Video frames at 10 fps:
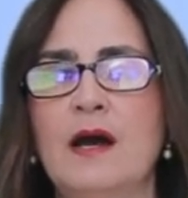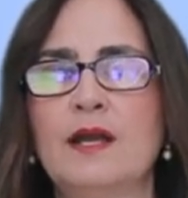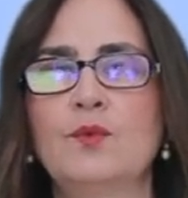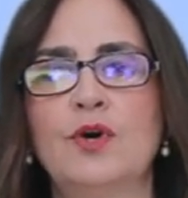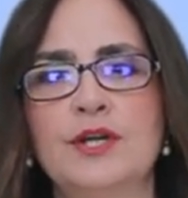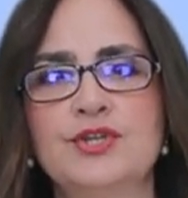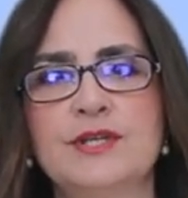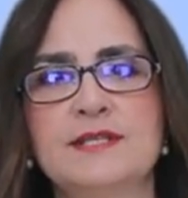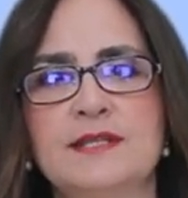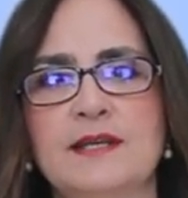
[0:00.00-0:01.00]

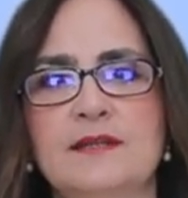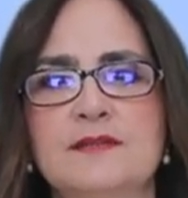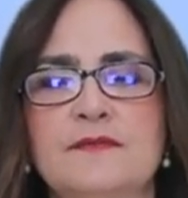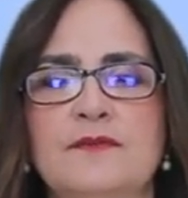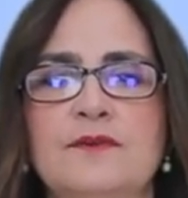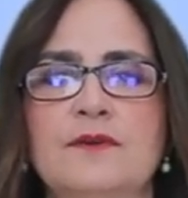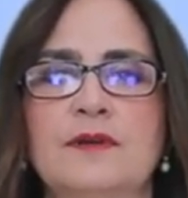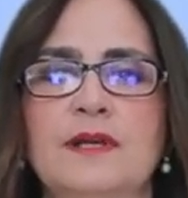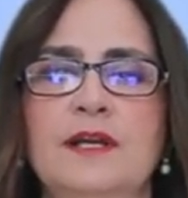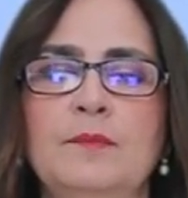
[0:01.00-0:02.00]
I-WOTCH stands
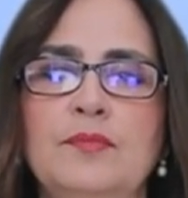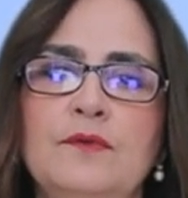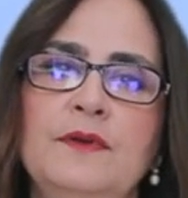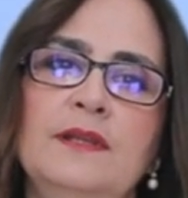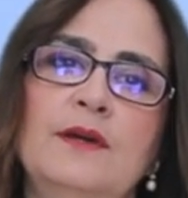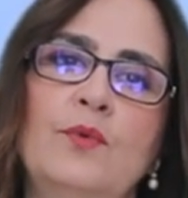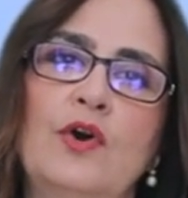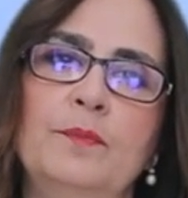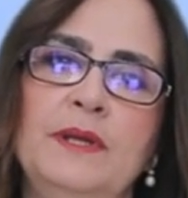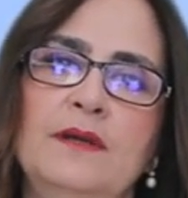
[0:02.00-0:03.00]
for Improving the
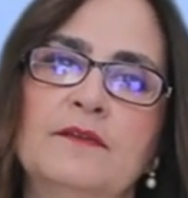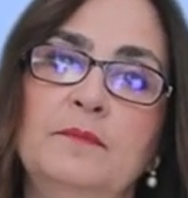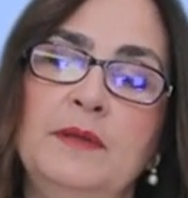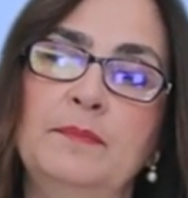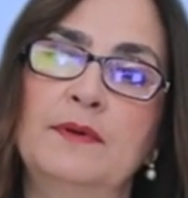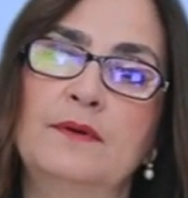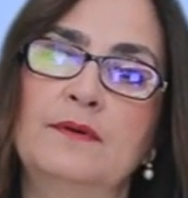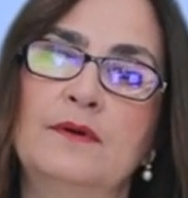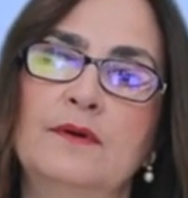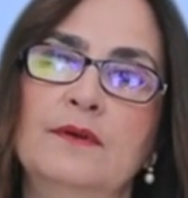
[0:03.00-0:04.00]
Well-Being of
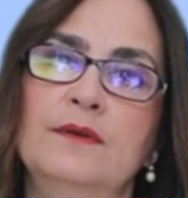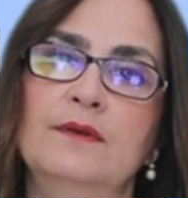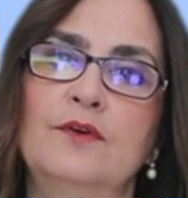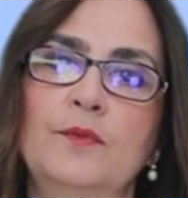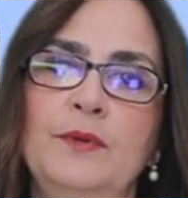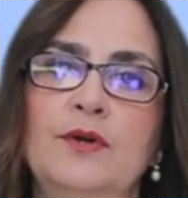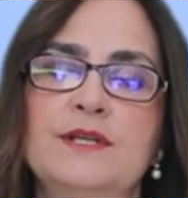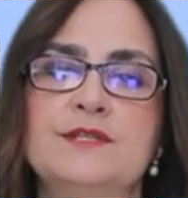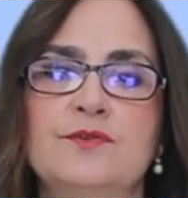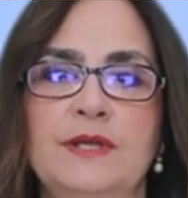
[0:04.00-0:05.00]
People on
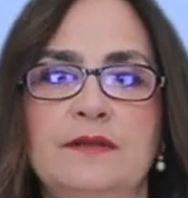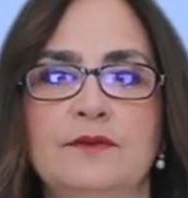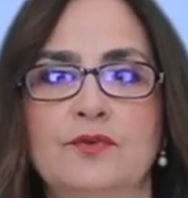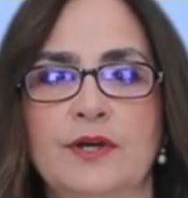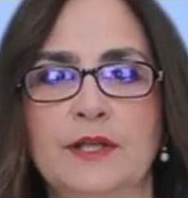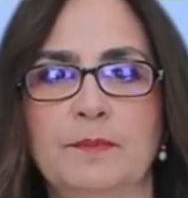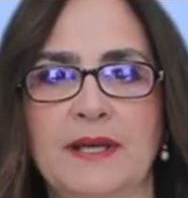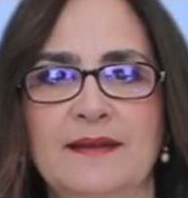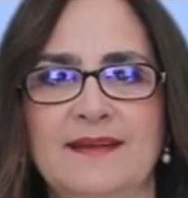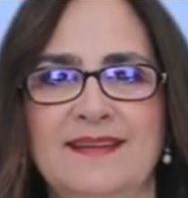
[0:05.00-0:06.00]
Opioids-Treated Chronic
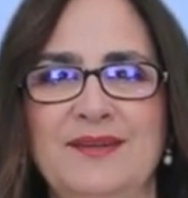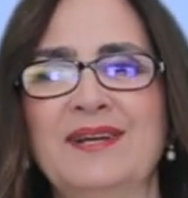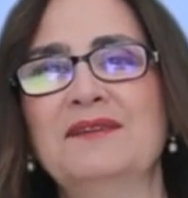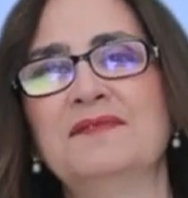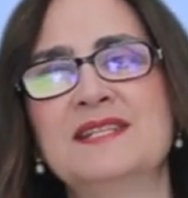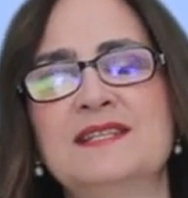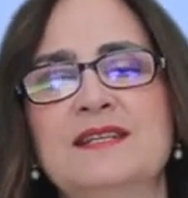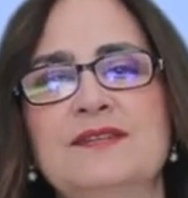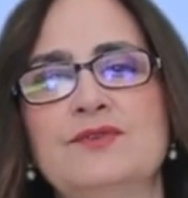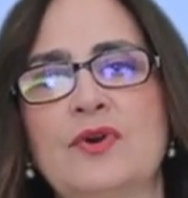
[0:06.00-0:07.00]
Pain. You can visit
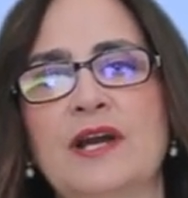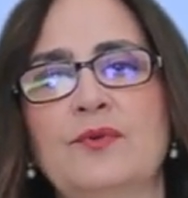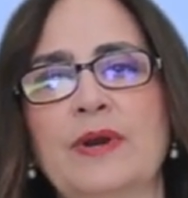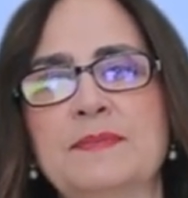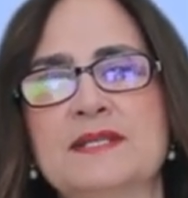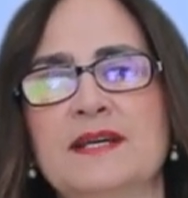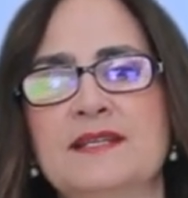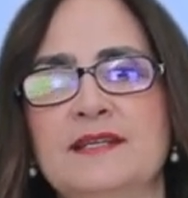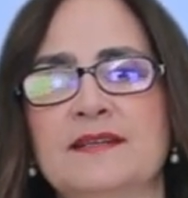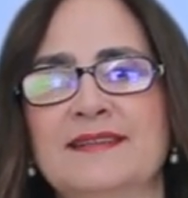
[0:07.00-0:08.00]
the trial
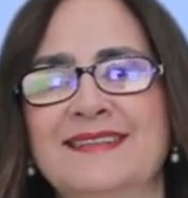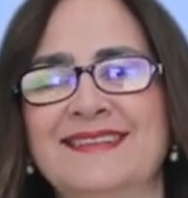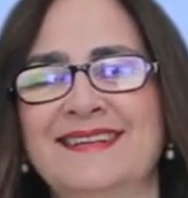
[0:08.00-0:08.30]
website here.